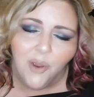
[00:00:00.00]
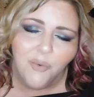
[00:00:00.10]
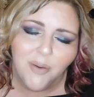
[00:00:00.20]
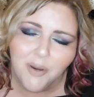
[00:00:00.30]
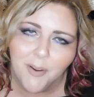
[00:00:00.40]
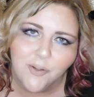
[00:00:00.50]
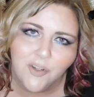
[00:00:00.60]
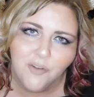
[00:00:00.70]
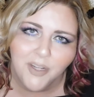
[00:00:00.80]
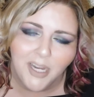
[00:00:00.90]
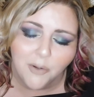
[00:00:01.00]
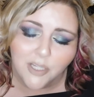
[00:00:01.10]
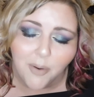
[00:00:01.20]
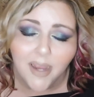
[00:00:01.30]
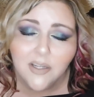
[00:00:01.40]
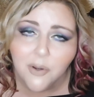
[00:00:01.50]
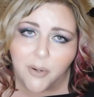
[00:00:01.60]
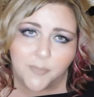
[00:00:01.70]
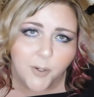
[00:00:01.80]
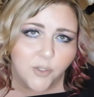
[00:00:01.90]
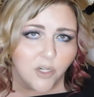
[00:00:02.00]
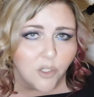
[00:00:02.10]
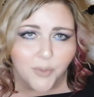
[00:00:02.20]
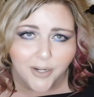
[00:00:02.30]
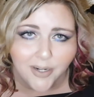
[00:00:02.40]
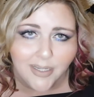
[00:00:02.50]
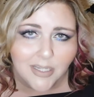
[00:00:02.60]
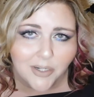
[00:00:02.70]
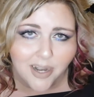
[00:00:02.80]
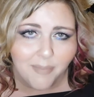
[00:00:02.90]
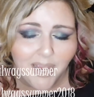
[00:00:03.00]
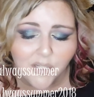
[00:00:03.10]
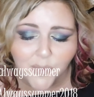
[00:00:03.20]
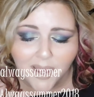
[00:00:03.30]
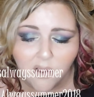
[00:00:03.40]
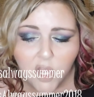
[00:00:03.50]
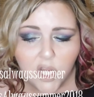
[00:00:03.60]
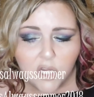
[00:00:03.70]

when we post a new video, so I do always post it on Twitter and Instagram as well.